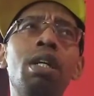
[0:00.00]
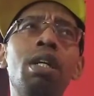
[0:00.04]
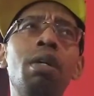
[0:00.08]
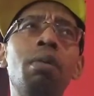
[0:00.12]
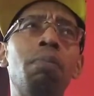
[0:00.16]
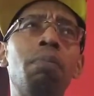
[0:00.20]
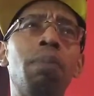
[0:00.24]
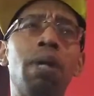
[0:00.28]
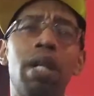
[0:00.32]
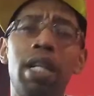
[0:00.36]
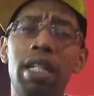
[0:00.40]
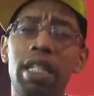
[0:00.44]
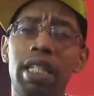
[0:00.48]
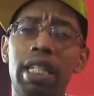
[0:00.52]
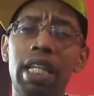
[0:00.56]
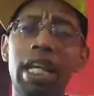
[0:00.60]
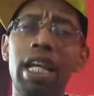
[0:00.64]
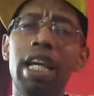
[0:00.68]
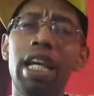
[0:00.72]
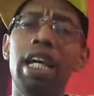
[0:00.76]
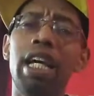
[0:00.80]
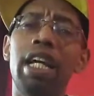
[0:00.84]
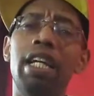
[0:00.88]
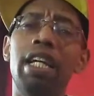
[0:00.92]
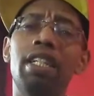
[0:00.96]
But
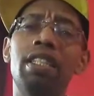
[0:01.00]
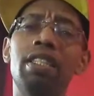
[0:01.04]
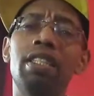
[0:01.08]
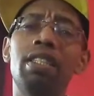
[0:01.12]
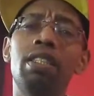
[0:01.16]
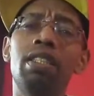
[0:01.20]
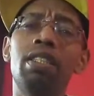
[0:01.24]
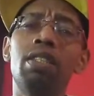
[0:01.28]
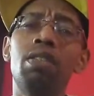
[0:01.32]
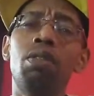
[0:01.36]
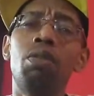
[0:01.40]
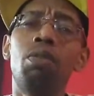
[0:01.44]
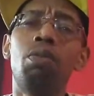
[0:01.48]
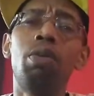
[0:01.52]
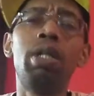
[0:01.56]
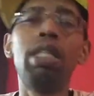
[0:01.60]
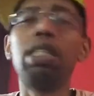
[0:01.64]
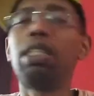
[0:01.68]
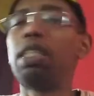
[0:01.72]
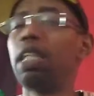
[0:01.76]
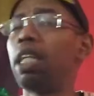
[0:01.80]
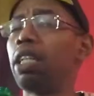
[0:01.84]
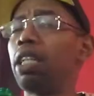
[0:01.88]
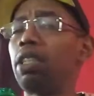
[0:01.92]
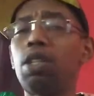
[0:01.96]
again, we
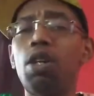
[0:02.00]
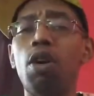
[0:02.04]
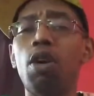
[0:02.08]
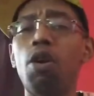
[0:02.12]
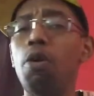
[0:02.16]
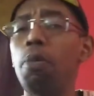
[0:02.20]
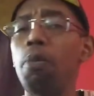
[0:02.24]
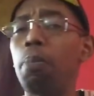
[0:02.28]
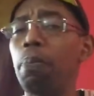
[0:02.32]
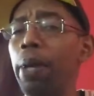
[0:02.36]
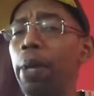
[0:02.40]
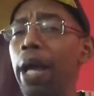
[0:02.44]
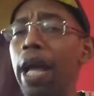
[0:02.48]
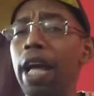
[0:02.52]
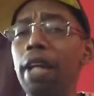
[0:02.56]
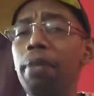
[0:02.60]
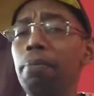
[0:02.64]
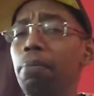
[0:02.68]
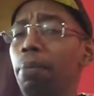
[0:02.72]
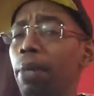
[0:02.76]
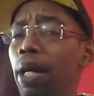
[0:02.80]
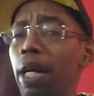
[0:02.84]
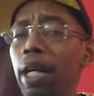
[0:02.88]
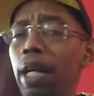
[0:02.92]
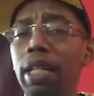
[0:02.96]
just gonna bet
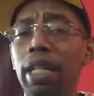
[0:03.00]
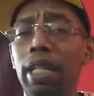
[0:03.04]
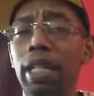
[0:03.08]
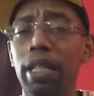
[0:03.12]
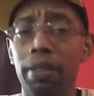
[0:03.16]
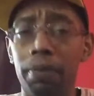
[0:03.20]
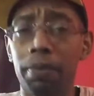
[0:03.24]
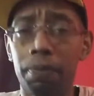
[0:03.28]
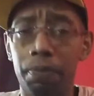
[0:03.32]
money.